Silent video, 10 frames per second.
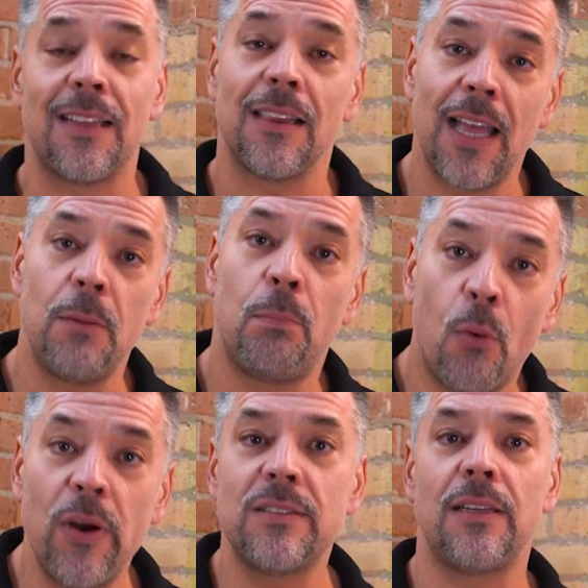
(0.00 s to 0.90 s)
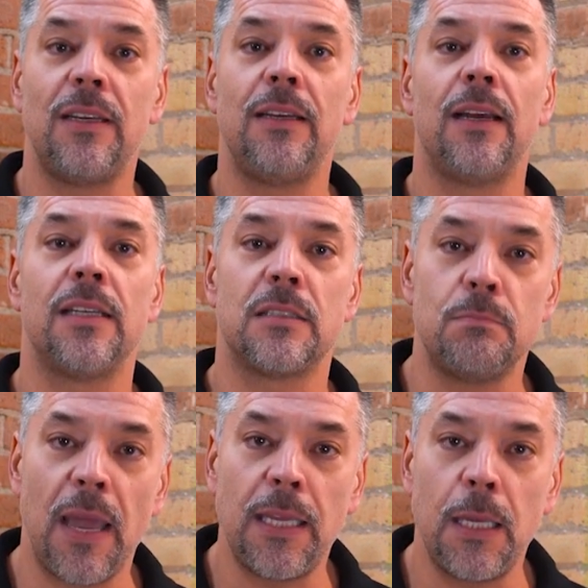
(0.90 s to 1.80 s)
the lead poisoning is
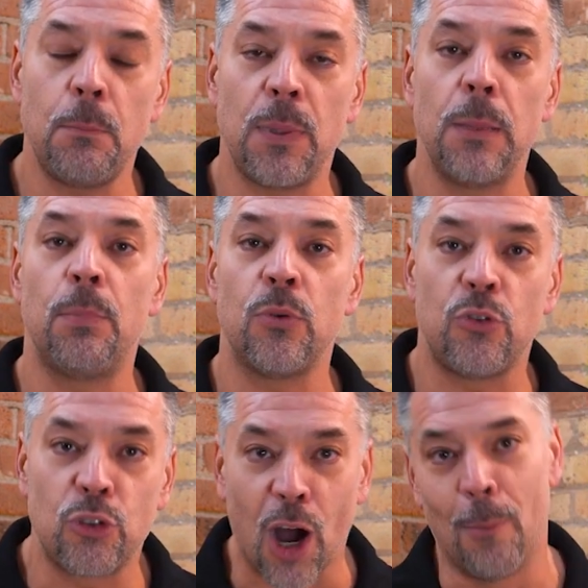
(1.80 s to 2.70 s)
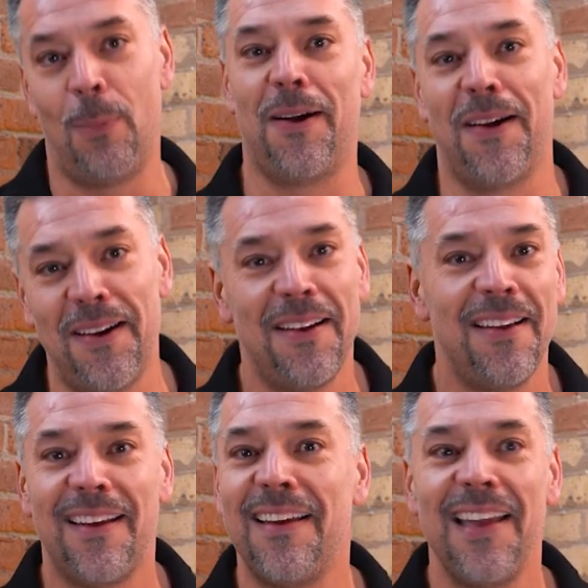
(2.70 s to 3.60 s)
making people dumb
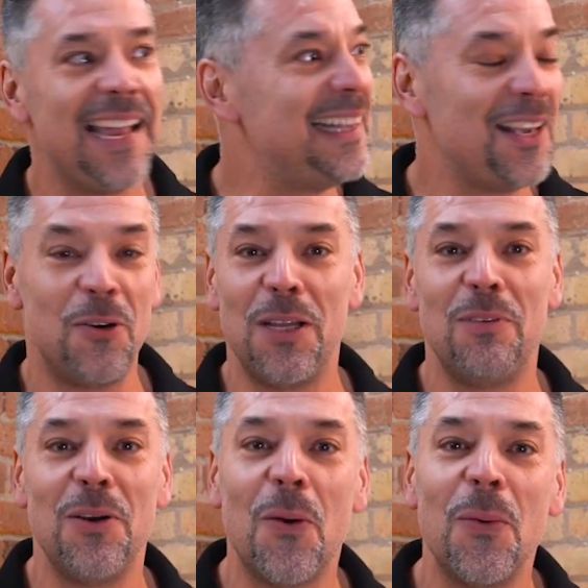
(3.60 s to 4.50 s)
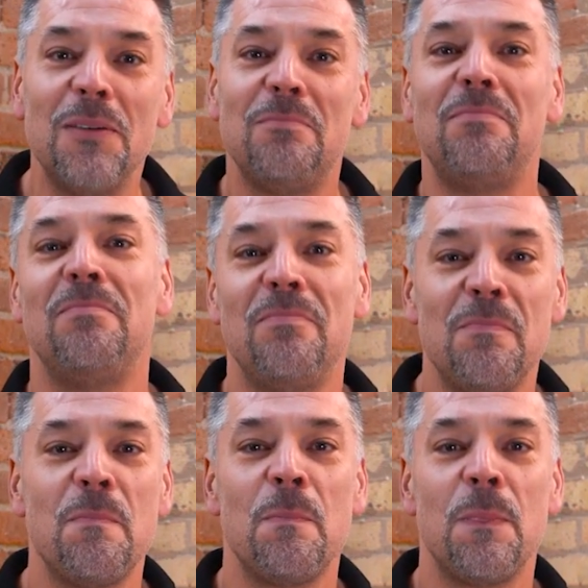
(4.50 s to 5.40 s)
and they don't even know it.
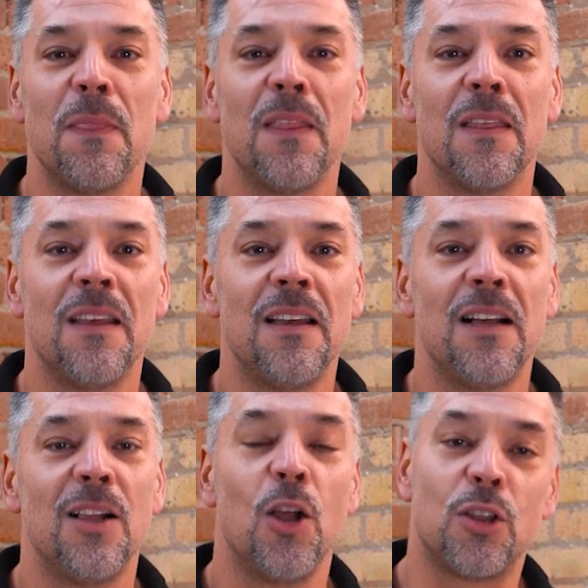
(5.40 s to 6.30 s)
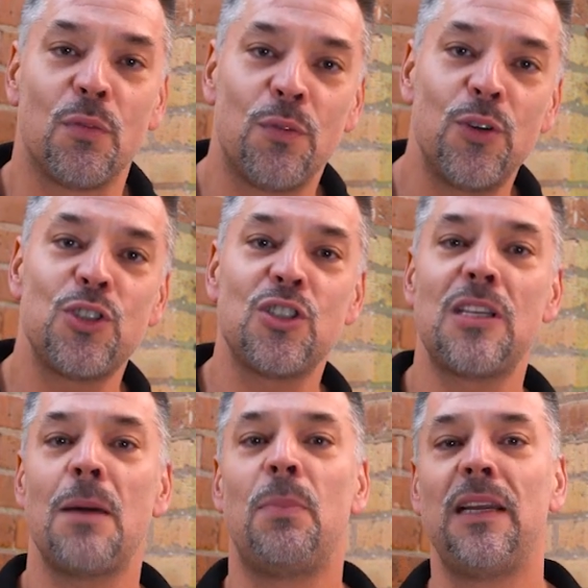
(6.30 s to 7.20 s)
Look, the first
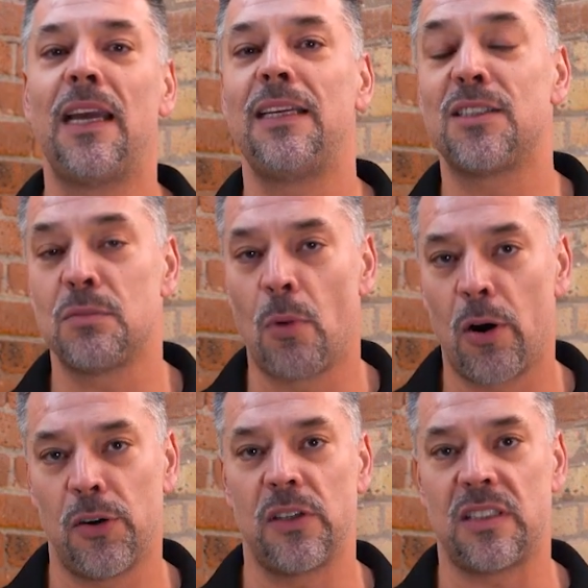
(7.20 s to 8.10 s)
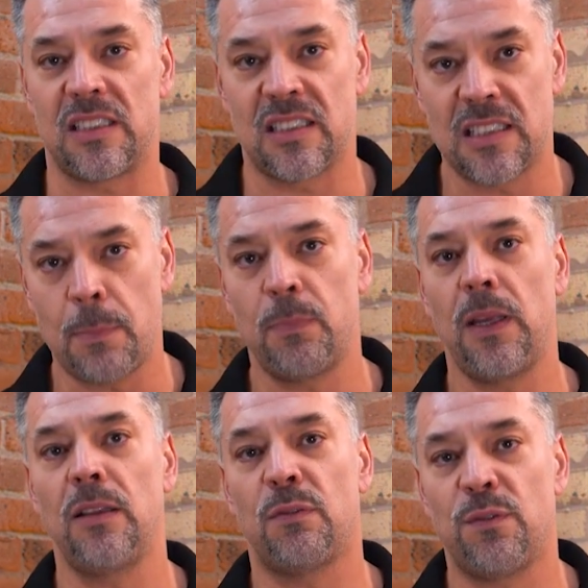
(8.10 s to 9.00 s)
step in getting smarter is
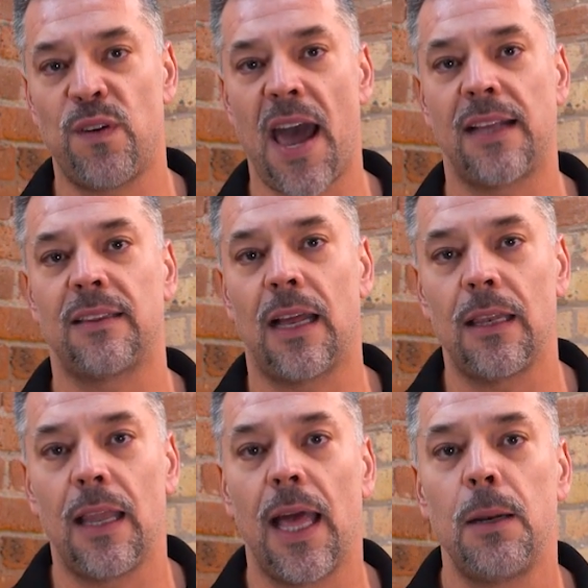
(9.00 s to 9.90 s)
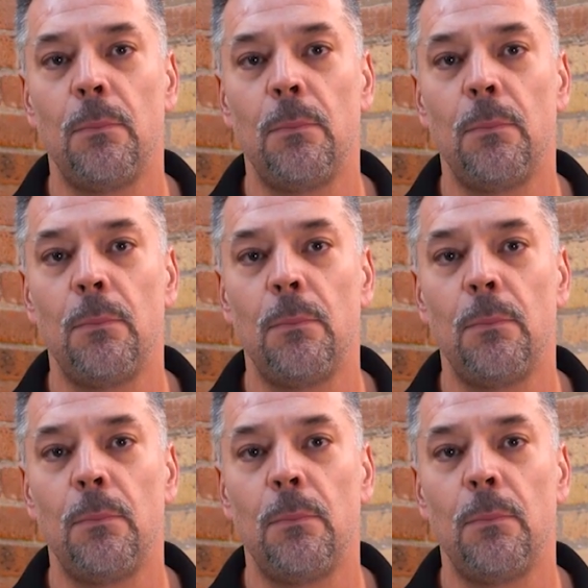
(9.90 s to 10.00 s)
accepting the fact that lead